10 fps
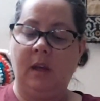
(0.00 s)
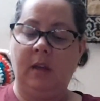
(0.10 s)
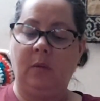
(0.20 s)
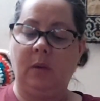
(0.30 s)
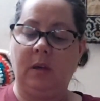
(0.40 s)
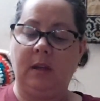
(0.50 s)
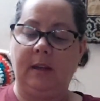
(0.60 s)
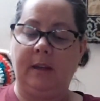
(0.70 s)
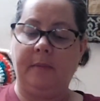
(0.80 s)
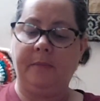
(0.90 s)
had to work
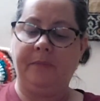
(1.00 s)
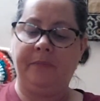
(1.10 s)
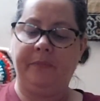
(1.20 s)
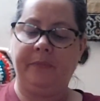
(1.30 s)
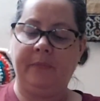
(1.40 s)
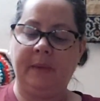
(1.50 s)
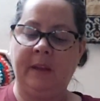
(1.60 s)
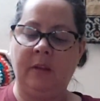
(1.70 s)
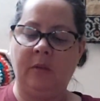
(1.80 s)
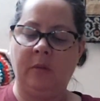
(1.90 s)
tonight.
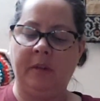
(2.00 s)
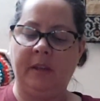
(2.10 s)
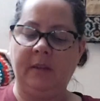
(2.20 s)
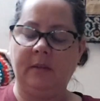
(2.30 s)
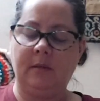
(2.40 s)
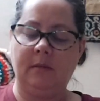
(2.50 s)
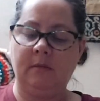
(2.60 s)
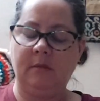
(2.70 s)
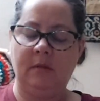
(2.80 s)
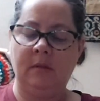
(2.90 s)
He normally is
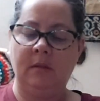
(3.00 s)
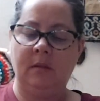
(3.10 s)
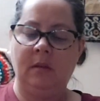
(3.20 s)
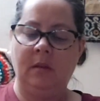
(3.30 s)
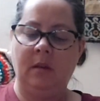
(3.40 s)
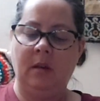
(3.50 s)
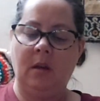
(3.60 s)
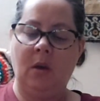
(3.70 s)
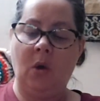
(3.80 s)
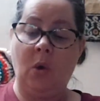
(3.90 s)

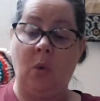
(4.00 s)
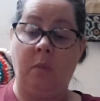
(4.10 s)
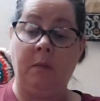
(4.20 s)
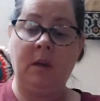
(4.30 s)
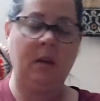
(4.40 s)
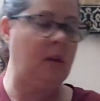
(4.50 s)
home.